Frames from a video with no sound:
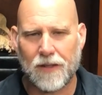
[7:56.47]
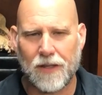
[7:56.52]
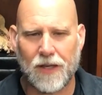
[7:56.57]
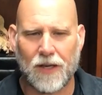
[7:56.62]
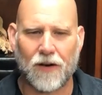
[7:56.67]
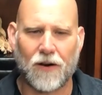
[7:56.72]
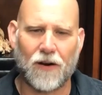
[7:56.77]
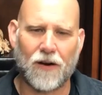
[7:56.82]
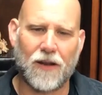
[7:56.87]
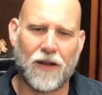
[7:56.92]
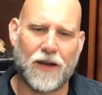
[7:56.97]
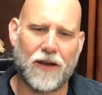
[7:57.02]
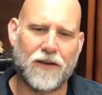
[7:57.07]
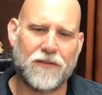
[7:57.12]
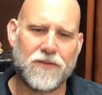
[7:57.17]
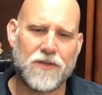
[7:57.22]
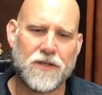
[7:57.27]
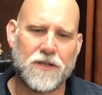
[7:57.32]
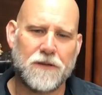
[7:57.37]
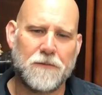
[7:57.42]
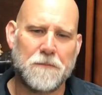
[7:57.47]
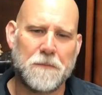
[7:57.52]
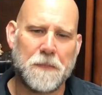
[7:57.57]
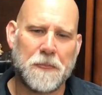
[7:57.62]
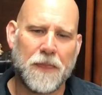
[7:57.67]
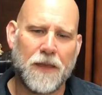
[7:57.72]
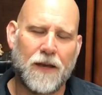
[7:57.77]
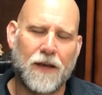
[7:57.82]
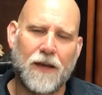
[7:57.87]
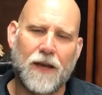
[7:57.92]
in our lives.
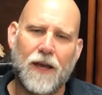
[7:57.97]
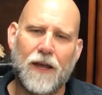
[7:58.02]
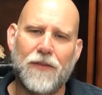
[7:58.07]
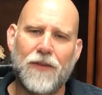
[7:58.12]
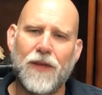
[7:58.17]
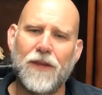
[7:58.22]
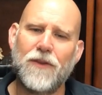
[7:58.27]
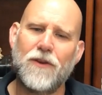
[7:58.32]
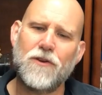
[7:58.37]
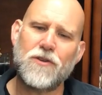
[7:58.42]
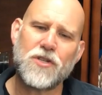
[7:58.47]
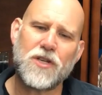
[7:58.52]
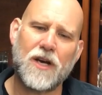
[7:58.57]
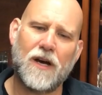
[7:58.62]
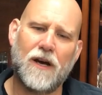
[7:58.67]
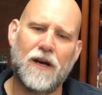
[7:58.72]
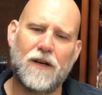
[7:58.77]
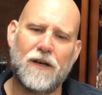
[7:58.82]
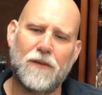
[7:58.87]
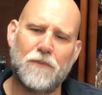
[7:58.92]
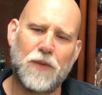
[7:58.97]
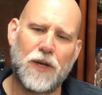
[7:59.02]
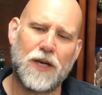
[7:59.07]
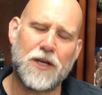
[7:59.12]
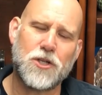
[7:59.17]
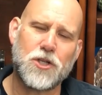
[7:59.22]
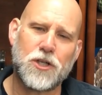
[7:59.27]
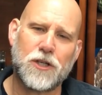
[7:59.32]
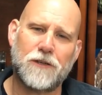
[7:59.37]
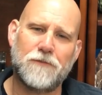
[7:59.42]
And then there's
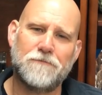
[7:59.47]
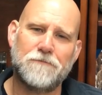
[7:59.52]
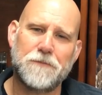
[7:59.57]
condemnation.